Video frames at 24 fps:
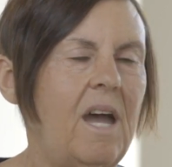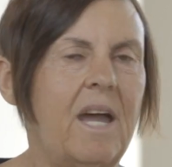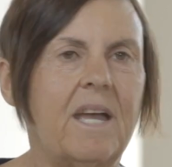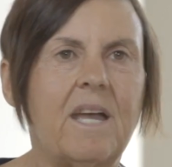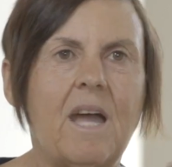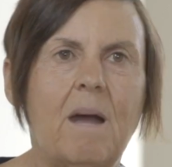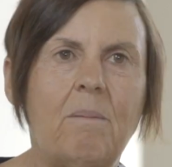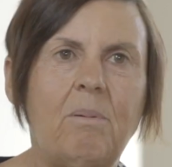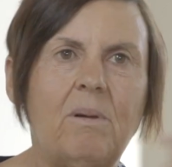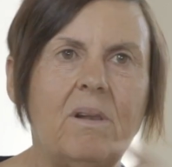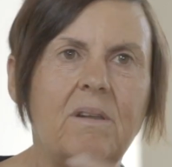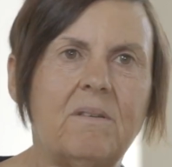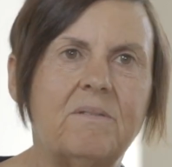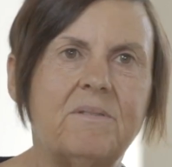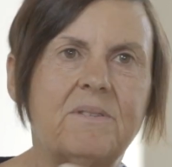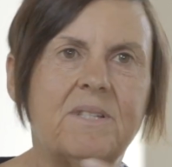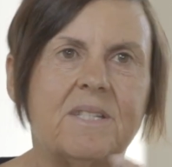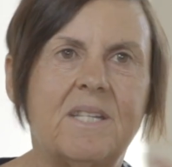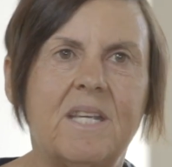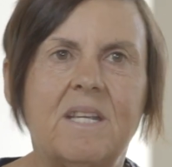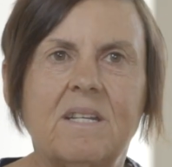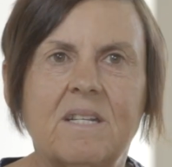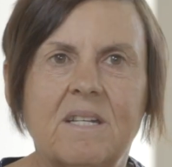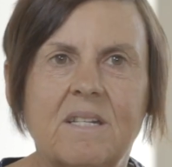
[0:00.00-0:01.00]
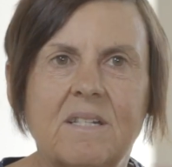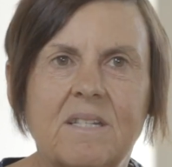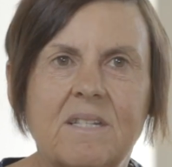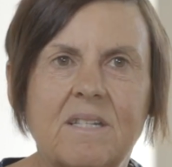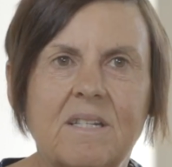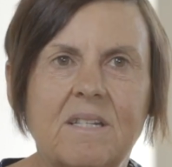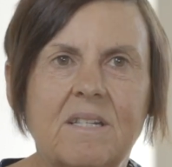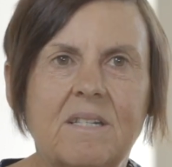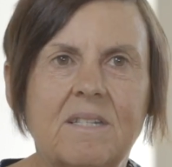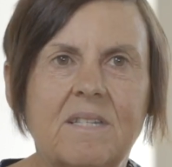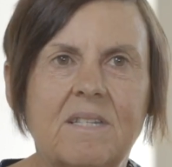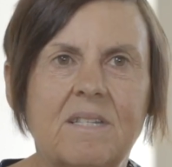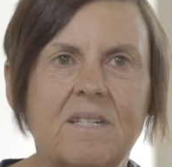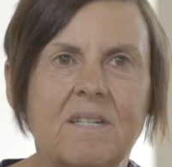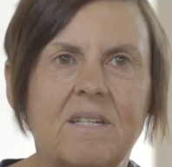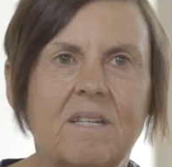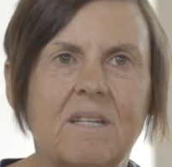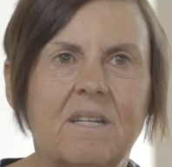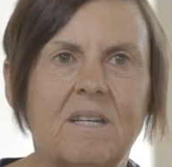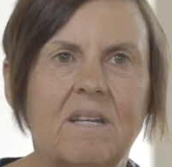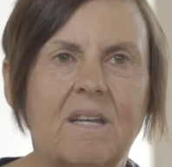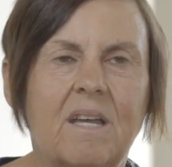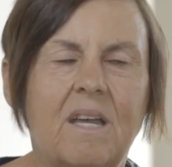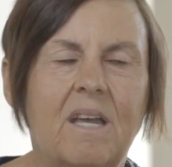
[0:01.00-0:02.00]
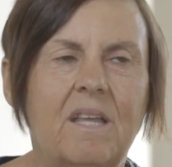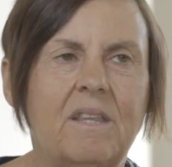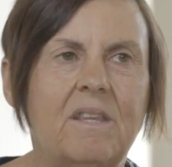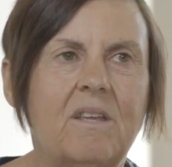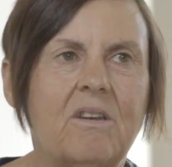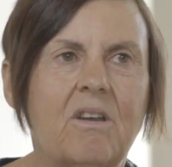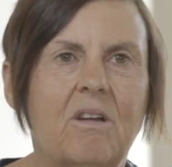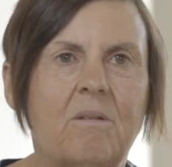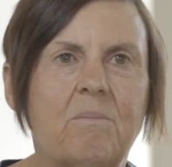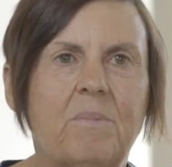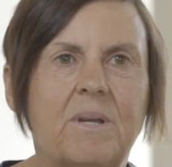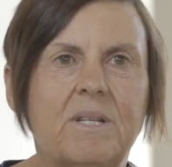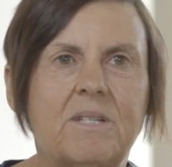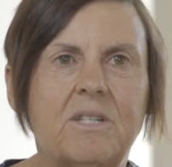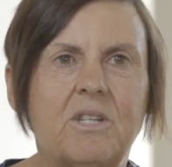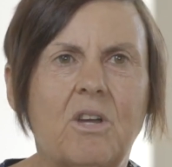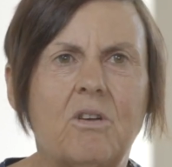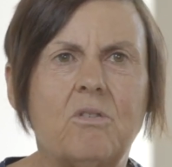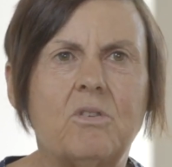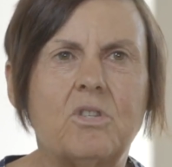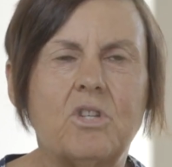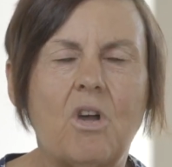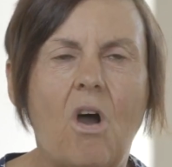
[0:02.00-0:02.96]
a couple of sentences, and then I'd be so